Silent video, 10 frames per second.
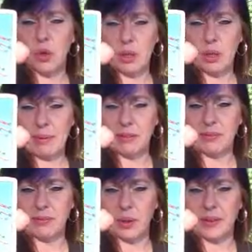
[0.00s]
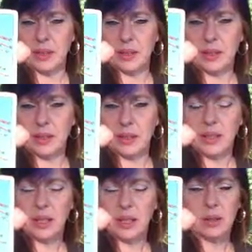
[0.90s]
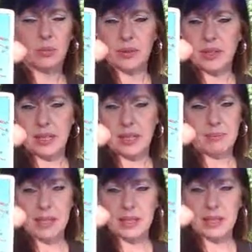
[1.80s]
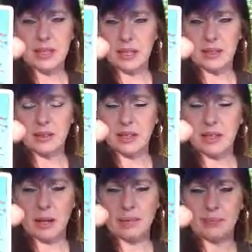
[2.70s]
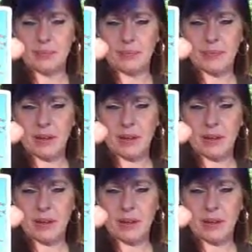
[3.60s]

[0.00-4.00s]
going back and forth. Whether it's emailing, texting, Skyping,